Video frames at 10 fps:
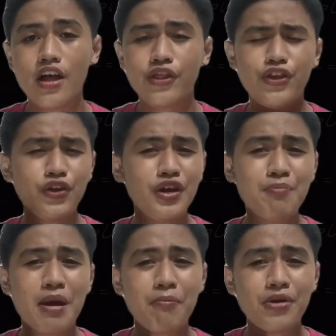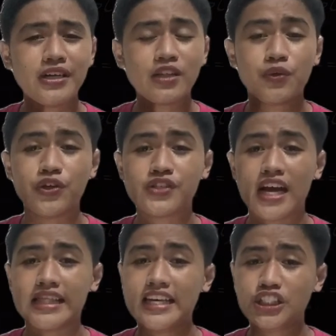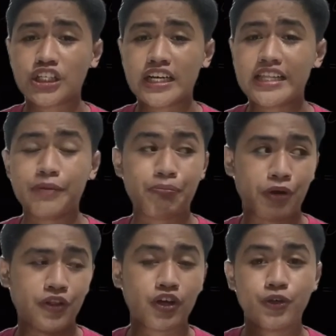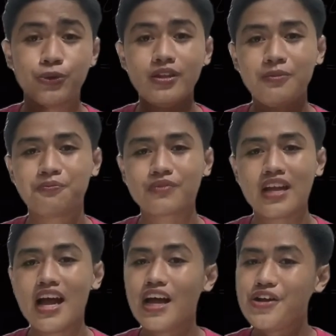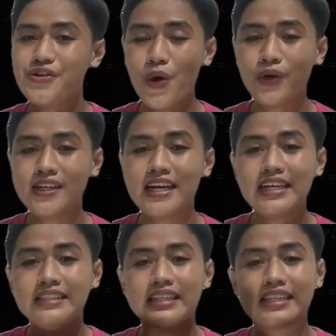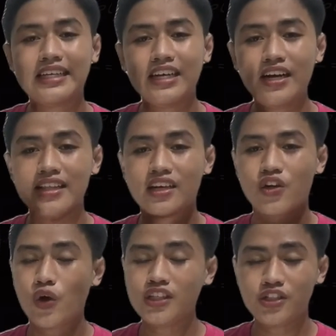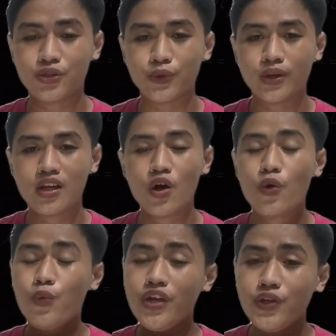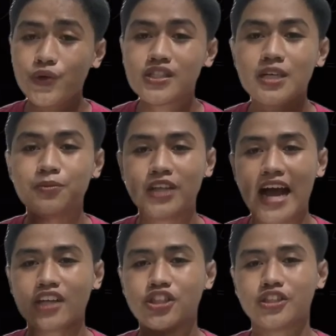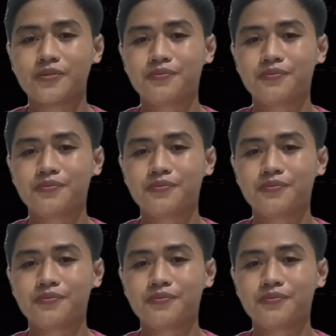Do you remember that we used addition in the product rule? Note that here in the quotient rule, we use subtraction.